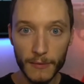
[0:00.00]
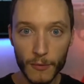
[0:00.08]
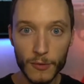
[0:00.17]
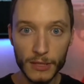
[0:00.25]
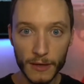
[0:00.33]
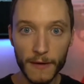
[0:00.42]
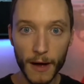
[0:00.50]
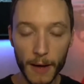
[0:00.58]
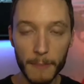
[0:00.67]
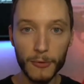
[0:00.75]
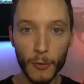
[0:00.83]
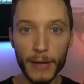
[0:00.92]
who's
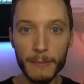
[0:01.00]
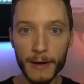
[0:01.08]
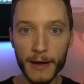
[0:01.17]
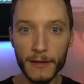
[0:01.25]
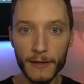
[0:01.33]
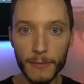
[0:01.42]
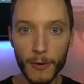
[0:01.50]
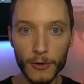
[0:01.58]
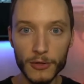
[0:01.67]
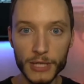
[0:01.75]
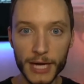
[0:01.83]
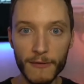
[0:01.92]
employed by the
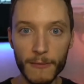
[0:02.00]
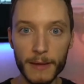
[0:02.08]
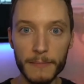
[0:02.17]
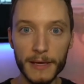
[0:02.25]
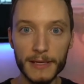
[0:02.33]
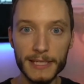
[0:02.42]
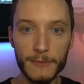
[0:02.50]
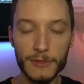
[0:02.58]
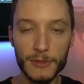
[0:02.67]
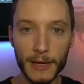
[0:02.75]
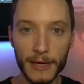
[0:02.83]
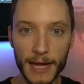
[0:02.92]
Polish government because he
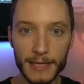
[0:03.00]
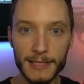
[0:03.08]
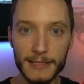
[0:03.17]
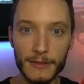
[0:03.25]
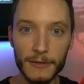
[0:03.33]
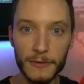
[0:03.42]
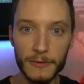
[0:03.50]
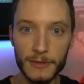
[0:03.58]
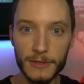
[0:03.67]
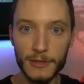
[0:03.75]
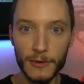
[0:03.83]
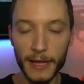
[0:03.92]
was doing Nazi
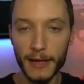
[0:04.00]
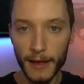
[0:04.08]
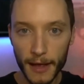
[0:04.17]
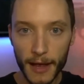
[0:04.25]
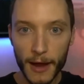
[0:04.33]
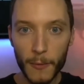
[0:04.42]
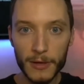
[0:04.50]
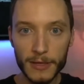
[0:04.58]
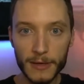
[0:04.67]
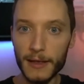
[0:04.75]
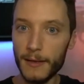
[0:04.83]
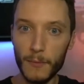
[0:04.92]
salutes. So like, we're
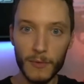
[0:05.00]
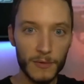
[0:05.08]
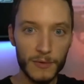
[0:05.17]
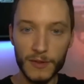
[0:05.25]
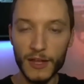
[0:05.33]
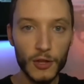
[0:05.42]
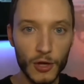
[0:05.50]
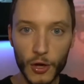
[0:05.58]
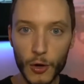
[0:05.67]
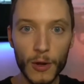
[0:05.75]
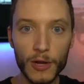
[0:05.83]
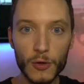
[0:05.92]
in the
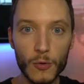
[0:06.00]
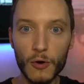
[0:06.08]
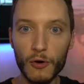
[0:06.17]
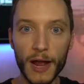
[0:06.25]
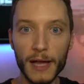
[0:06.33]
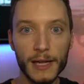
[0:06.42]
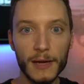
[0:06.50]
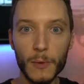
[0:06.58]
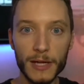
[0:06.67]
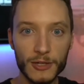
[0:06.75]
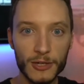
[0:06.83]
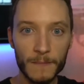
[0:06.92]
coup in Ukraine, in
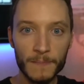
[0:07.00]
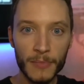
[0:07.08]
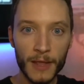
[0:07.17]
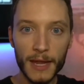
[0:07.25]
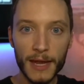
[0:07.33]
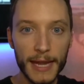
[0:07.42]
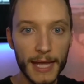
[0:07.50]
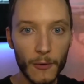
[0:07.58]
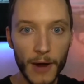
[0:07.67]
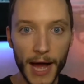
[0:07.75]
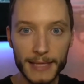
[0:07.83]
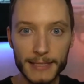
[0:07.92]
which
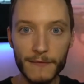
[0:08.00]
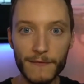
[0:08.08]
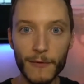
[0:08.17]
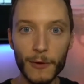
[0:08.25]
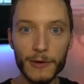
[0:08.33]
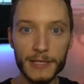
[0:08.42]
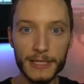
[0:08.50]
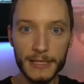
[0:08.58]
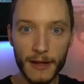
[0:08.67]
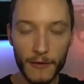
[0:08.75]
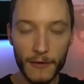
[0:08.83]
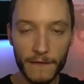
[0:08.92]
neo-Nazi forces
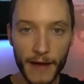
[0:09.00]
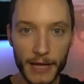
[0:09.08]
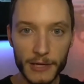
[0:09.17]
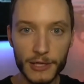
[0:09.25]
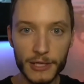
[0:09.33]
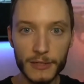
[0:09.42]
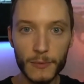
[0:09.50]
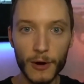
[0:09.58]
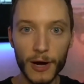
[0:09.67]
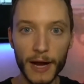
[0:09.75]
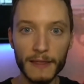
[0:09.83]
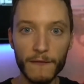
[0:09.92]
and other fascists
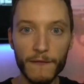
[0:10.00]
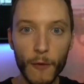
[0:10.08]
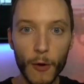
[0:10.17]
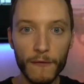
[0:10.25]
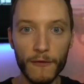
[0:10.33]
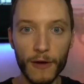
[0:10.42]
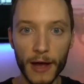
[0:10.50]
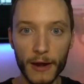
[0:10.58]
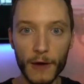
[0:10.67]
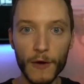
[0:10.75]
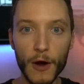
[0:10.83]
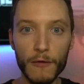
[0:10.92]
were at the
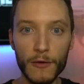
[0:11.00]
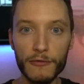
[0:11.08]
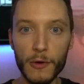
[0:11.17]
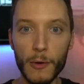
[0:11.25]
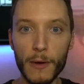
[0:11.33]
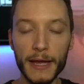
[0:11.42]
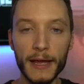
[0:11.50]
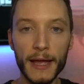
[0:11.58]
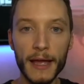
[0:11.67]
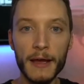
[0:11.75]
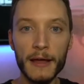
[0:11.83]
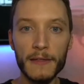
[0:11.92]
forefront of overthrowing
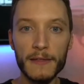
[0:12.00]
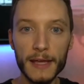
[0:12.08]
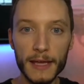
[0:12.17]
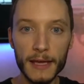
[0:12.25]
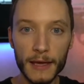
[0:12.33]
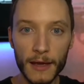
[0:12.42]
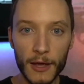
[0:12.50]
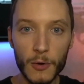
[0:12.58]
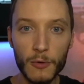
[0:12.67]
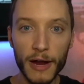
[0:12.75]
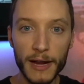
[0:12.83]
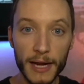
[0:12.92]
the
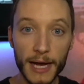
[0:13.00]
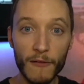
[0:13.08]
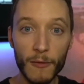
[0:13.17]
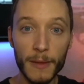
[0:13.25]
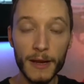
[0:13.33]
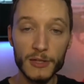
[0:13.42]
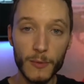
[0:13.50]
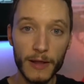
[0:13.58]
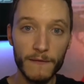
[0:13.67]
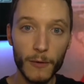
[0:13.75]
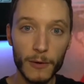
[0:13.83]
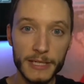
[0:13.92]
Ukrainian government in
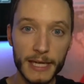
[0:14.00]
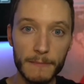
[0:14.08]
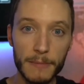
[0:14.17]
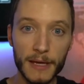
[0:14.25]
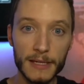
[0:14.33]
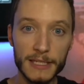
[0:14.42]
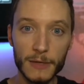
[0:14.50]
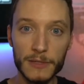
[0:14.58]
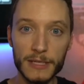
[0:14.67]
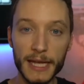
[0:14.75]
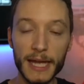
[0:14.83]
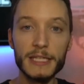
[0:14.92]
2014 because it
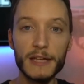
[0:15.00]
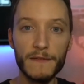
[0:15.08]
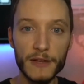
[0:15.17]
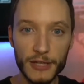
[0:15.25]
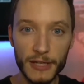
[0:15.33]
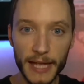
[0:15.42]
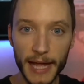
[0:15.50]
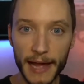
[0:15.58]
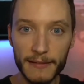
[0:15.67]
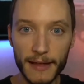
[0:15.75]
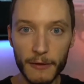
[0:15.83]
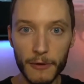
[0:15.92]
was insufficiently
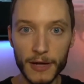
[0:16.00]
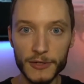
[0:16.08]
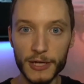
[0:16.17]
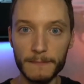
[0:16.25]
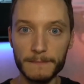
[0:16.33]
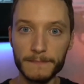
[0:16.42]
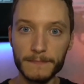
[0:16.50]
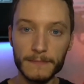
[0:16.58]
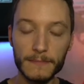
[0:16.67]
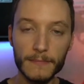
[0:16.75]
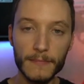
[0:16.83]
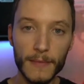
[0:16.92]
anti-Russian
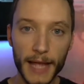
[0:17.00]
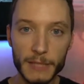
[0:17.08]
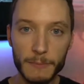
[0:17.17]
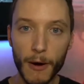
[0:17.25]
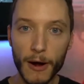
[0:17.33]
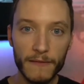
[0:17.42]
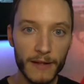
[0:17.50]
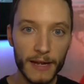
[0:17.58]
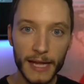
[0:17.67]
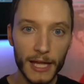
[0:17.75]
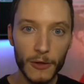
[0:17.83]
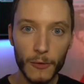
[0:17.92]
as part of an
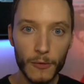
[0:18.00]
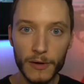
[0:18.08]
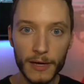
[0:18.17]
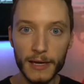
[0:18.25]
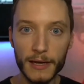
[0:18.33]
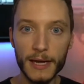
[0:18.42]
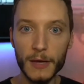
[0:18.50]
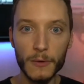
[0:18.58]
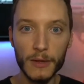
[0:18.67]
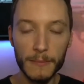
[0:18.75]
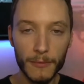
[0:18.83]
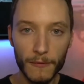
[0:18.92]
EU
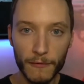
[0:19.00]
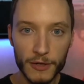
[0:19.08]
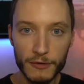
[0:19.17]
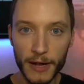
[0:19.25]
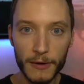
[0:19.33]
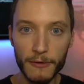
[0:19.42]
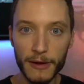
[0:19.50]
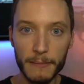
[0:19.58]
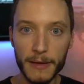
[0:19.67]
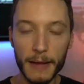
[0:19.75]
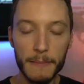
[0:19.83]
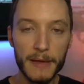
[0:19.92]
neoliberal free trade
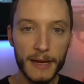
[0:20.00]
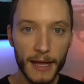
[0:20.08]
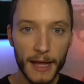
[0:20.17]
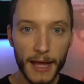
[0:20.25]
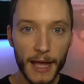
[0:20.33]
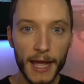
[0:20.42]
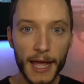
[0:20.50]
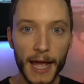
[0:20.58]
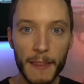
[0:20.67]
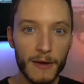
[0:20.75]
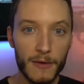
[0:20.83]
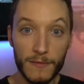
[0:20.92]
agreement. I mean,
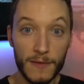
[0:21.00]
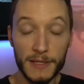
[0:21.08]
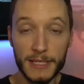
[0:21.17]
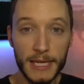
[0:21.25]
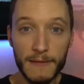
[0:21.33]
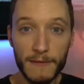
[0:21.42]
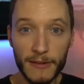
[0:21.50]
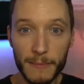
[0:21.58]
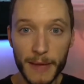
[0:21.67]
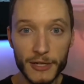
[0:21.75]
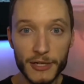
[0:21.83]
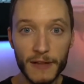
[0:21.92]
and then this isn't even to
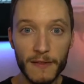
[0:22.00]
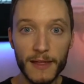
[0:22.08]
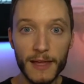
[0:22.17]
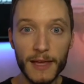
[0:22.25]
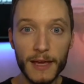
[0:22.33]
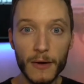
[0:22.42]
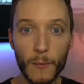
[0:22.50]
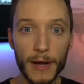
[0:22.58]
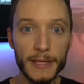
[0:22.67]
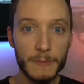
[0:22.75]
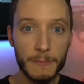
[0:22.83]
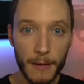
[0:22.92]
mention the
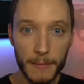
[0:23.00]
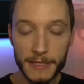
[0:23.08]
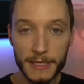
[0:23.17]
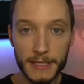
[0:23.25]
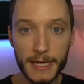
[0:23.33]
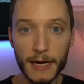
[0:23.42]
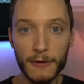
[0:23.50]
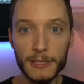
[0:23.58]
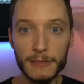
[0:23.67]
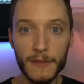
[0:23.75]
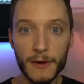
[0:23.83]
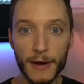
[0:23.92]
white supremacist
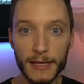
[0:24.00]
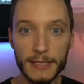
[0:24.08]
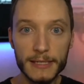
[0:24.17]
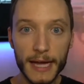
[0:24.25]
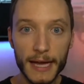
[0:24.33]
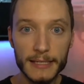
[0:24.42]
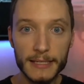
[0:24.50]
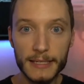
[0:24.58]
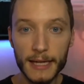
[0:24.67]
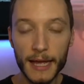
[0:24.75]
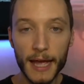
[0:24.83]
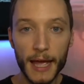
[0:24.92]
terrorism in the United
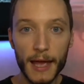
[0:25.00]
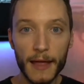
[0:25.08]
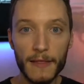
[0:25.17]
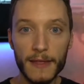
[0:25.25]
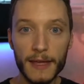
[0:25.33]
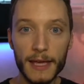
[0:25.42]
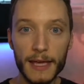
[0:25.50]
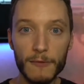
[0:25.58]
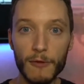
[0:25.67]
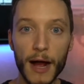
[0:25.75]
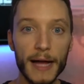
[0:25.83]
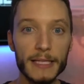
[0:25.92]
States, the
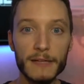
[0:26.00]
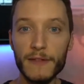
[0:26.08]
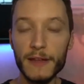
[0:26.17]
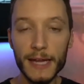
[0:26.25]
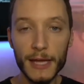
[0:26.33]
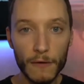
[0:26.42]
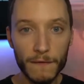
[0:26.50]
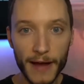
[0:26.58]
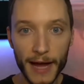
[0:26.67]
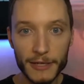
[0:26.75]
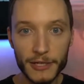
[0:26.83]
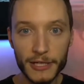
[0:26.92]
rise of the
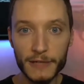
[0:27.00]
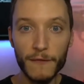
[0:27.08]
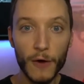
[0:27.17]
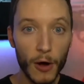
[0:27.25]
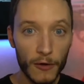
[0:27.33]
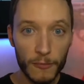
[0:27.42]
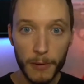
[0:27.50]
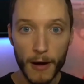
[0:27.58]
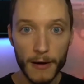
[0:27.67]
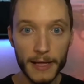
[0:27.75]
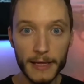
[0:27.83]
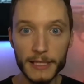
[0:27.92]
neo-fascist
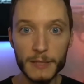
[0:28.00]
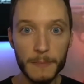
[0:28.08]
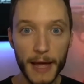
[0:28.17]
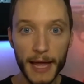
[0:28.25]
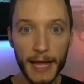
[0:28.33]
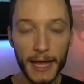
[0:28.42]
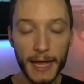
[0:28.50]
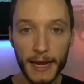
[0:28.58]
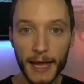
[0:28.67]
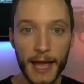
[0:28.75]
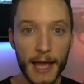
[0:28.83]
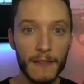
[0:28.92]
Volksparty in
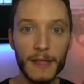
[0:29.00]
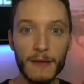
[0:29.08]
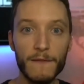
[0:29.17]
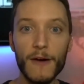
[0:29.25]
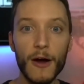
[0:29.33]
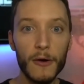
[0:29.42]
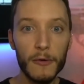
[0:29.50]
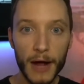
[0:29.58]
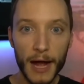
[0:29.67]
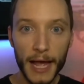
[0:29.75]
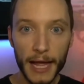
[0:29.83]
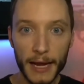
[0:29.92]
Spain, the far
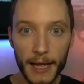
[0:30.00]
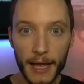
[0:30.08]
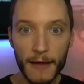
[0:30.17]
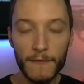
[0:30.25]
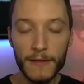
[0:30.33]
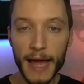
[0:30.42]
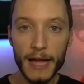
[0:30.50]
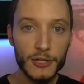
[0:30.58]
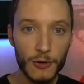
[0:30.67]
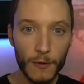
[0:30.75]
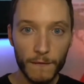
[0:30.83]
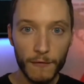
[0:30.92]
right
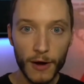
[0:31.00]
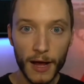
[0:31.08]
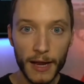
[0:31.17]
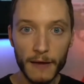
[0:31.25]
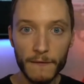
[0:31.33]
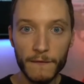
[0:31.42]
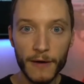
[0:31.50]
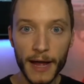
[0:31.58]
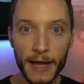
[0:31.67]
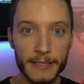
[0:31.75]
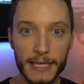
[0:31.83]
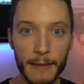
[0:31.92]
National Front in
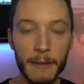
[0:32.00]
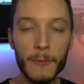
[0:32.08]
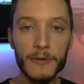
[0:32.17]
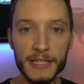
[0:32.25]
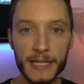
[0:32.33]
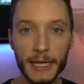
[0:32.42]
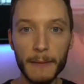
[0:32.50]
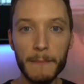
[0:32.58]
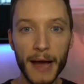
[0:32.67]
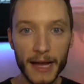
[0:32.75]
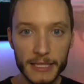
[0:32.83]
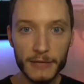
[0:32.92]
France. I mean, we're seeing a
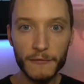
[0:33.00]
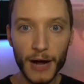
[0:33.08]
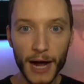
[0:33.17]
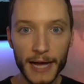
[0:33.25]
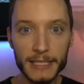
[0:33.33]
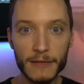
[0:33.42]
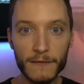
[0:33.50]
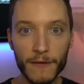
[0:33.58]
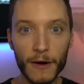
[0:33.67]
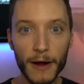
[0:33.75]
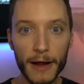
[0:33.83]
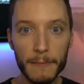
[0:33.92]
massive rise in
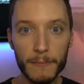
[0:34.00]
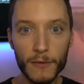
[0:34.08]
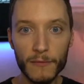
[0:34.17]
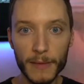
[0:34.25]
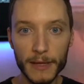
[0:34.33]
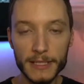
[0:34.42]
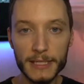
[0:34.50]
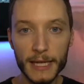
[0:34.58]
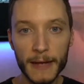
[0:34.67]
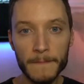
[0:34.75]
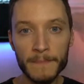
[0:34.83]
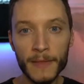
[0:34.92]
far-right movements.
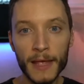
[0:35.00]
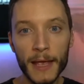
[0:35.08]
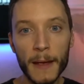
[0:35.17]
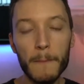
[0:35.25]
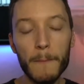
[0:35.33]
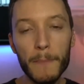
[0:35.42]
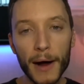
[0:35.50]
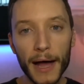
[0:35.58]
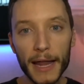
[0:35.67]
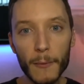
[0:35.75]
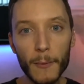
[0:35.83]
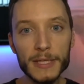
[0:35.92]

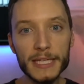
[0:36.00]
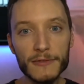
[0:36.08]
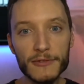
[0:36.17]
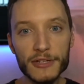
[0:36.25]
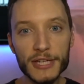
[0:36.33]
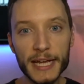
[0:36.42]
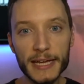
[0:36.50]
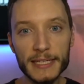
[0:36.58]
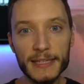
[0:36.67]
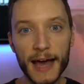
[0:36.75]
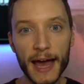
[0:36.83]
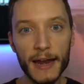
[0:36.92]
But what's interesting
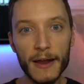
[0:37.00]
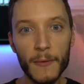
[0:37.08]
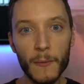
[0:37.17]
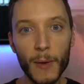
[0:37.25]
is that